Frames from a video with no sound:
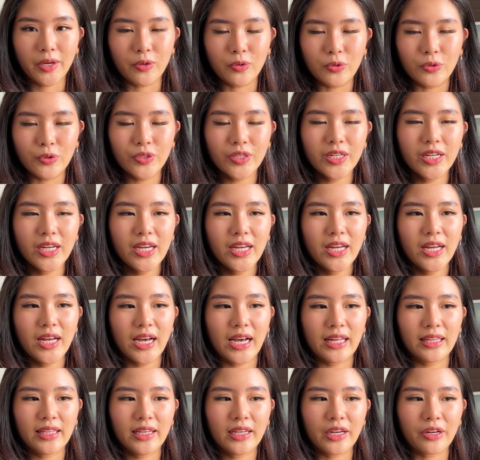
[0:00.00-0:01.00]
own.
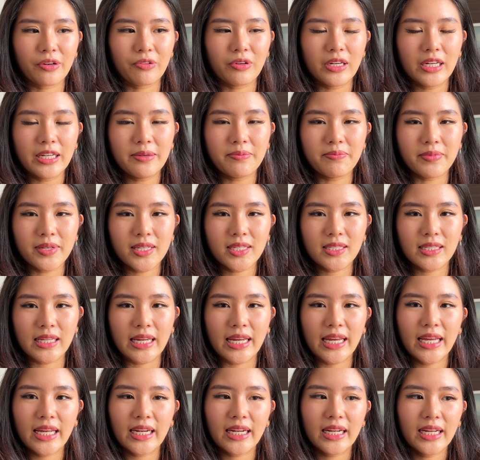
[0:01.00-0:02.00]
I think I really miss
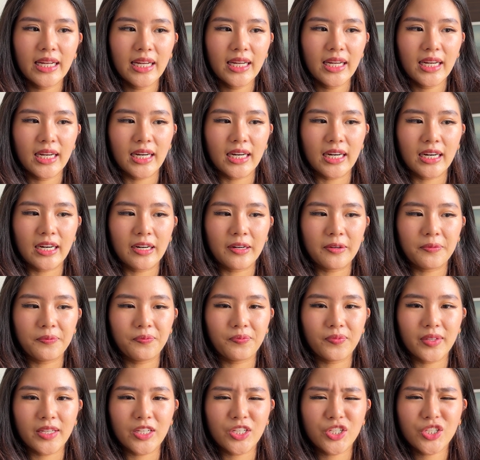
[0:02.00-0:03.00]
that.
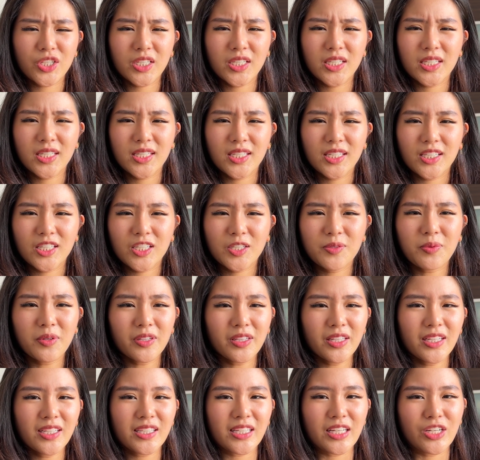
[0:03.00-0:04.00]
It's just small
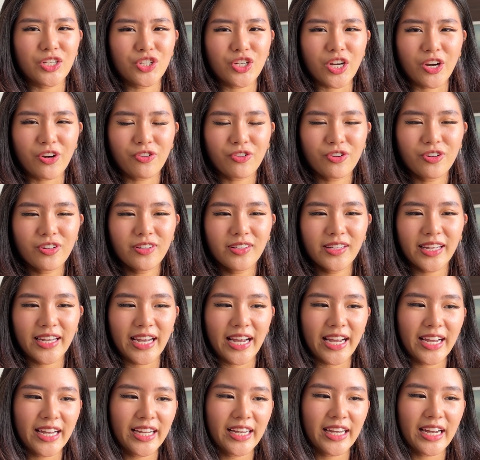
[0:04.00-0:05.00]
things in general. Like
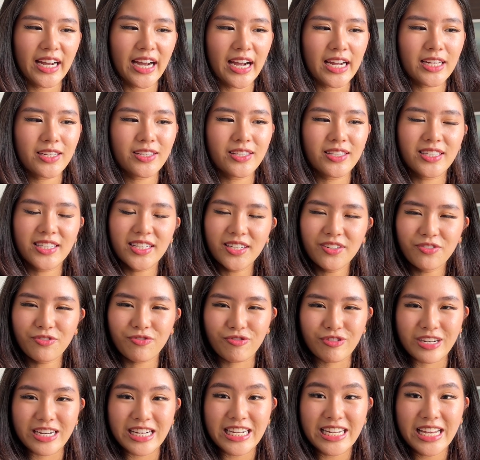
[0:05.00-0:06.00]
I didn't
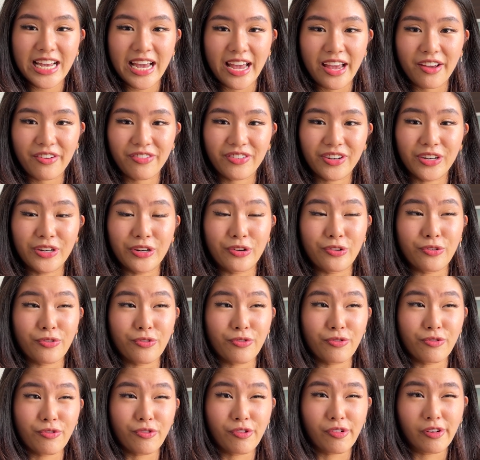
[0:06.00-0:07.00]
really have a
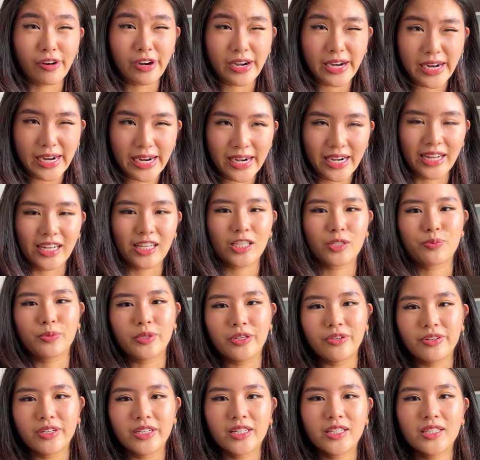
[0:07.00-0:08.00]
great
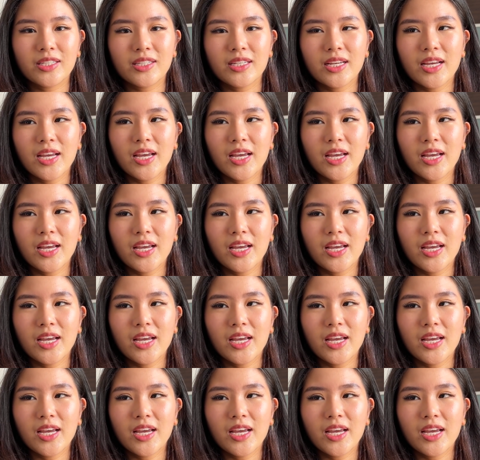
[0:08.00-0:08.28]
experience